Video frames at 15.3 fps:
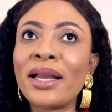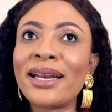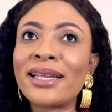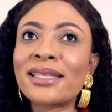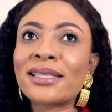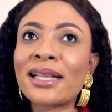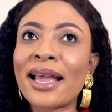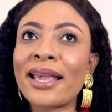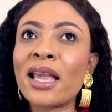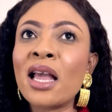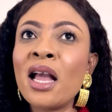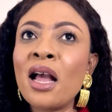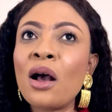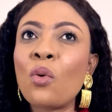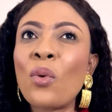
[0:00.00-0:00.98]
It is like
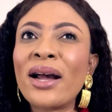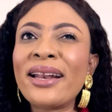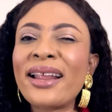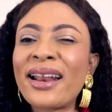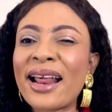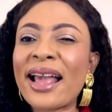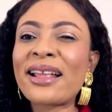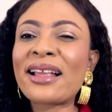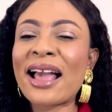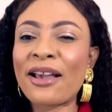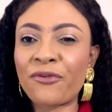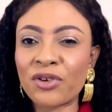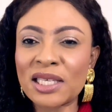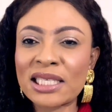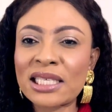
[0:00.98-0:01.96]
one that I
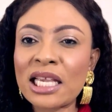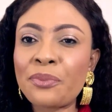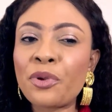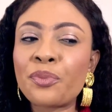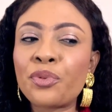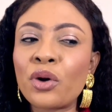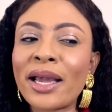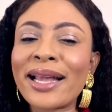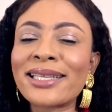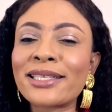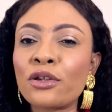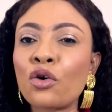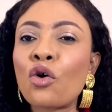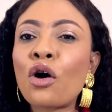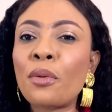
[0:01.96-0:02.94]
foresee people
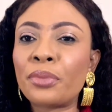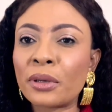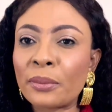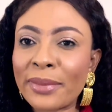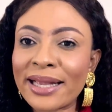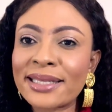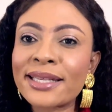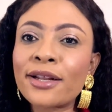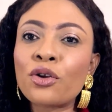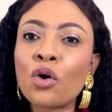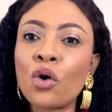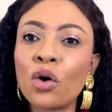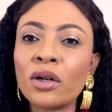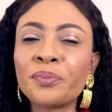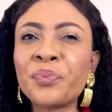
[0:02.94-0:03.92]
getting complimented
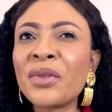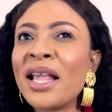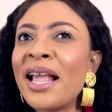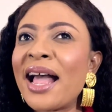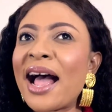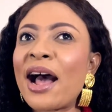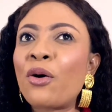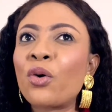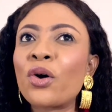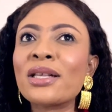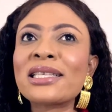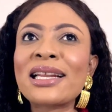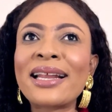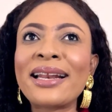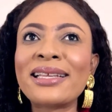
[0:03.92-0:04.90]
on. I would
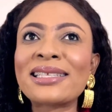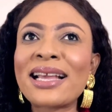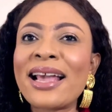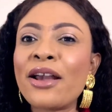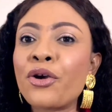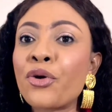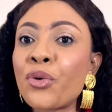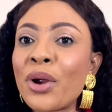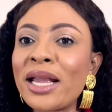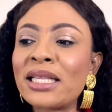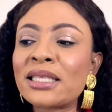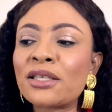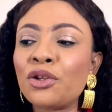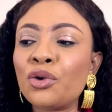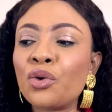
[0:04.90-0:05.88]
consider this a
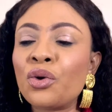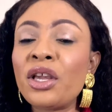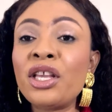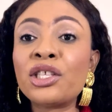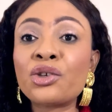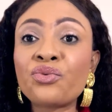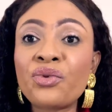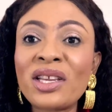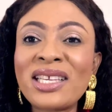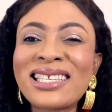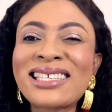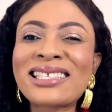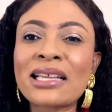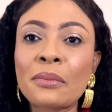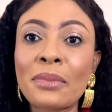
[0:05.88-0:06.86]
great, you know, easy reach
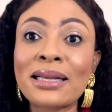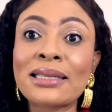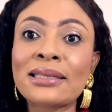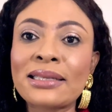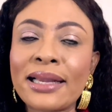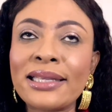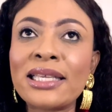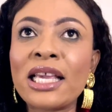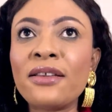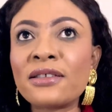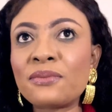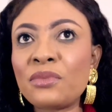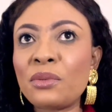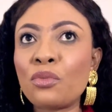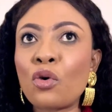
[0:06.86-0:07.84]
summer scent. It
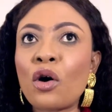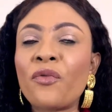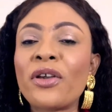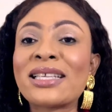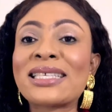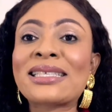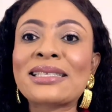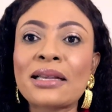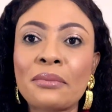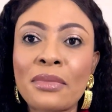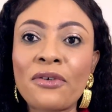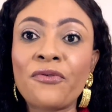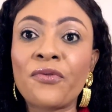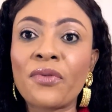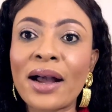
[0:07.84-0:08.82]
gives me more of a
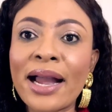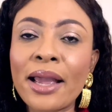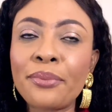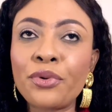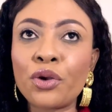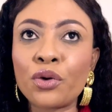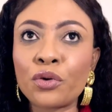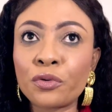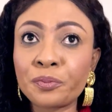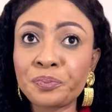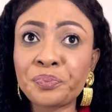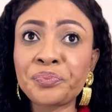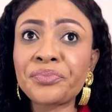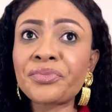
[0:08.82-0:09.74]
summer vibe, you know.